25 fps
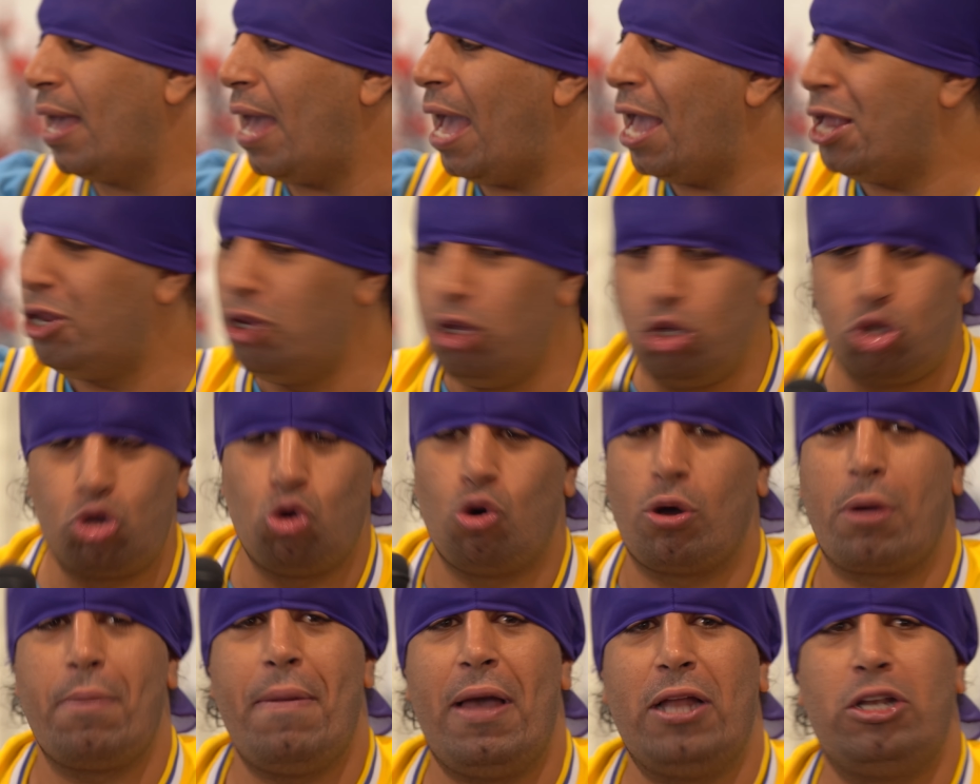And you
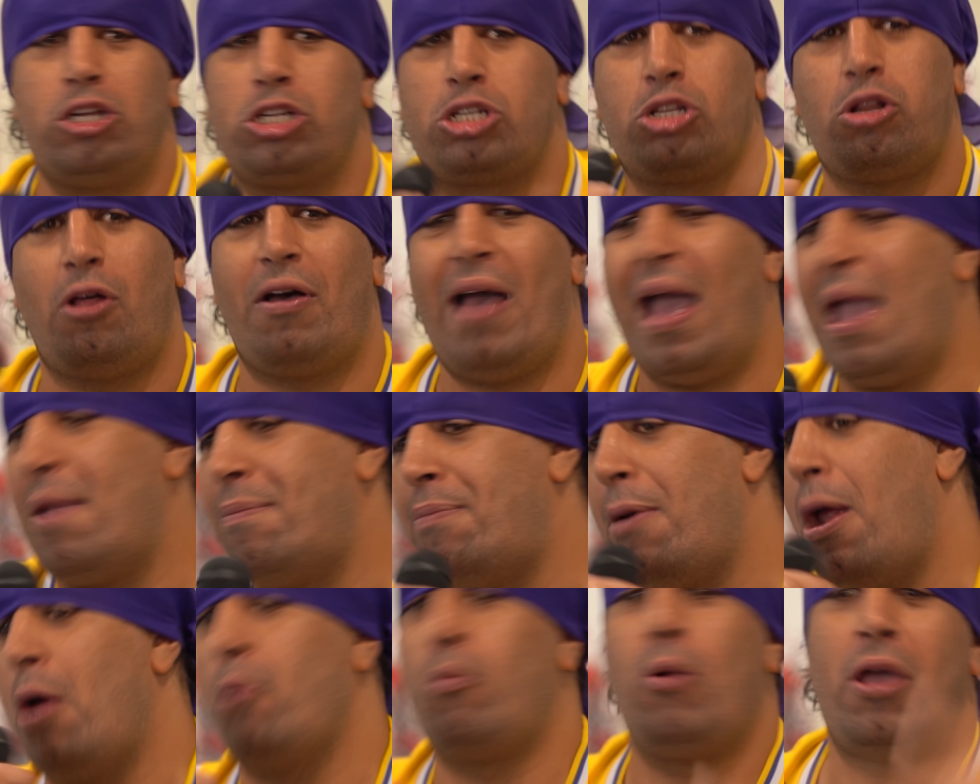talk about just like, hey,
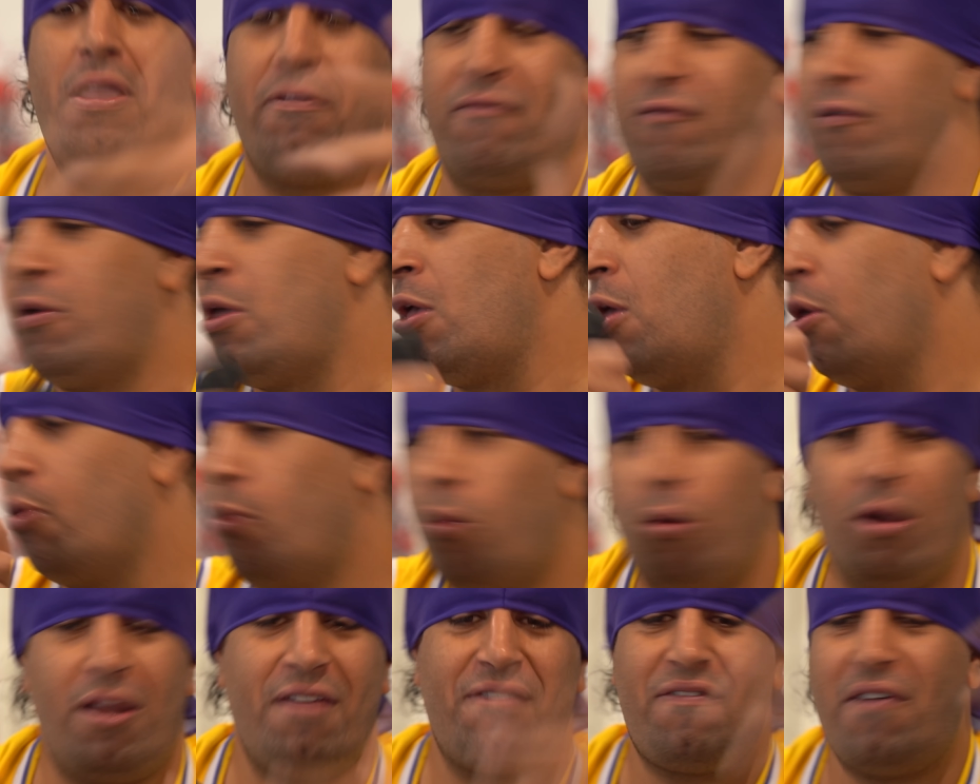bro,
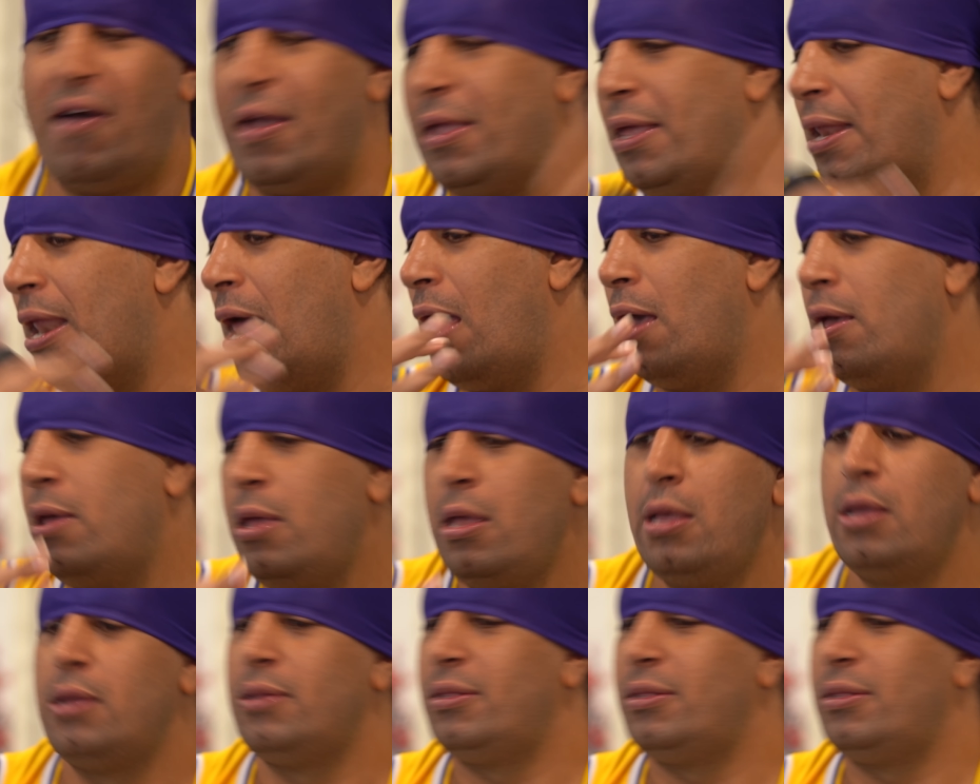whatever, you know,